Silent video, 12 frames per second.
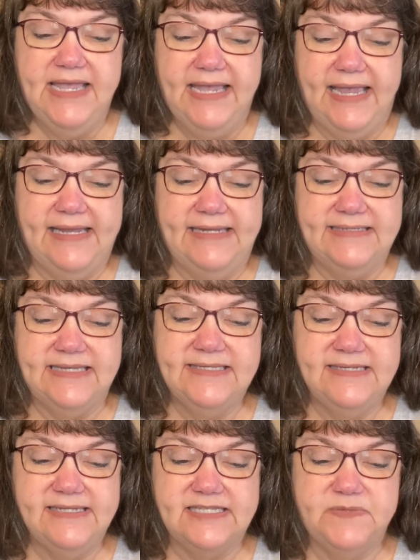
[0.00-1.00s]
and it
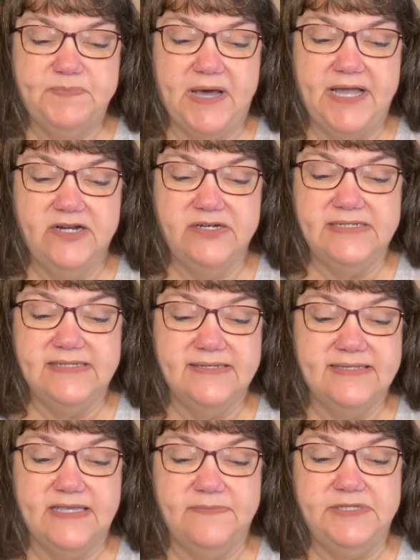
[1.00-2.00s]
doesn't expire until
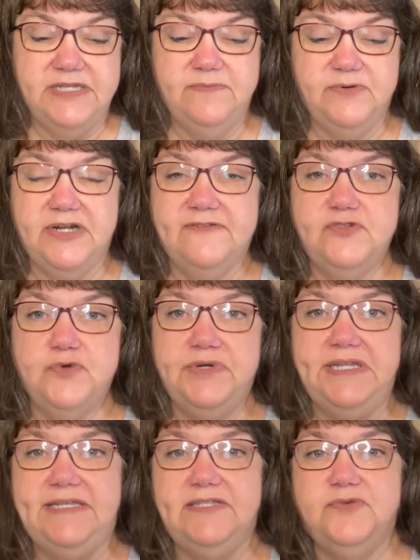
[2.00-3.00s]
September of
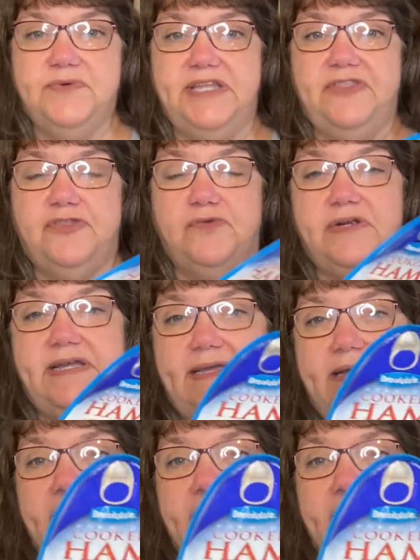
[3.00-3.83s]
2023.